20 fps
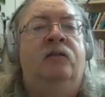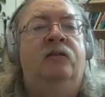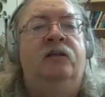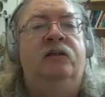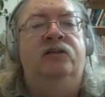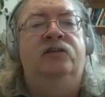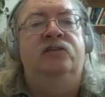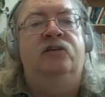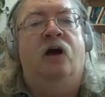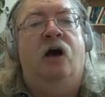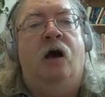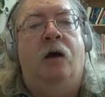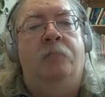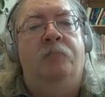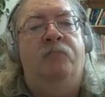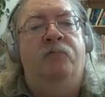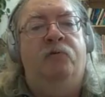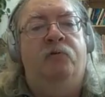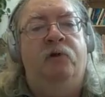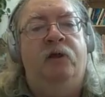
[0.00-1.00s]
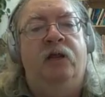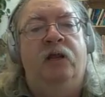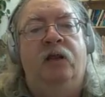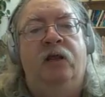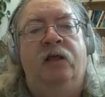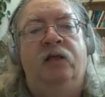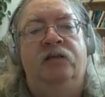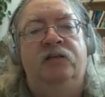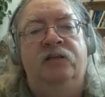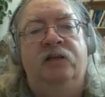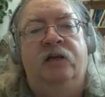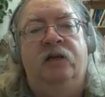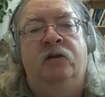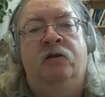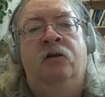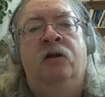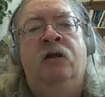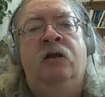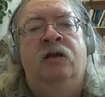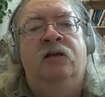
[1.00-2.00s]
These top three links
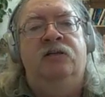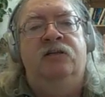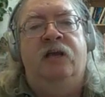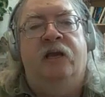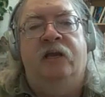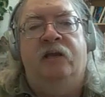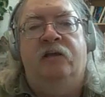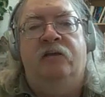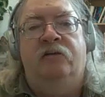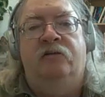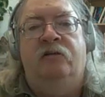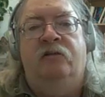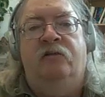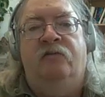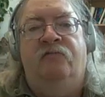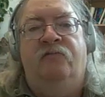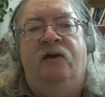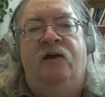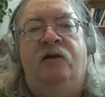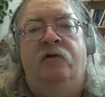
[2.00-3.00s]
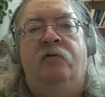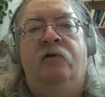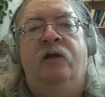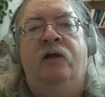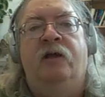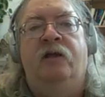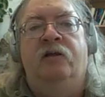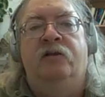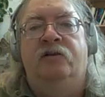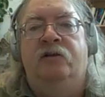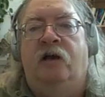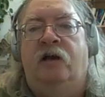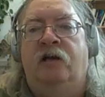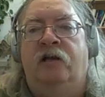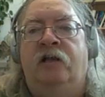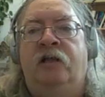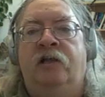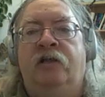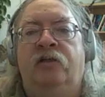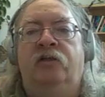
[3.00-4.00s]
here take you to the
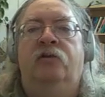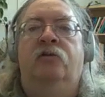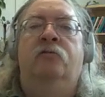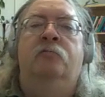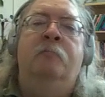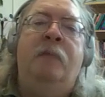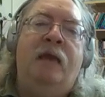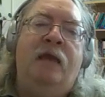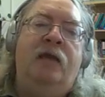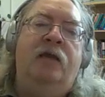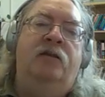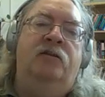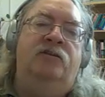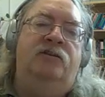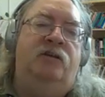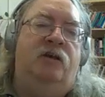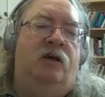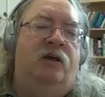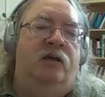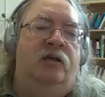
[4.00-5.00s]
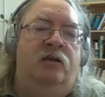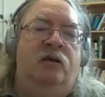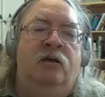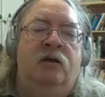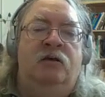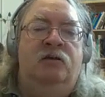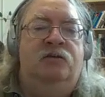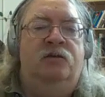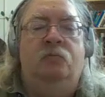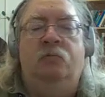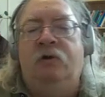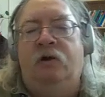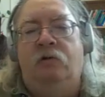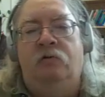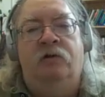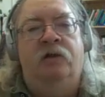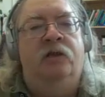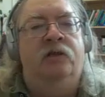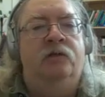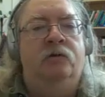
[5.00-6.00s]
federica.eu main site. So we
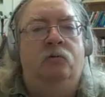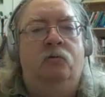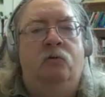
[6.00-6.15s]
don't need to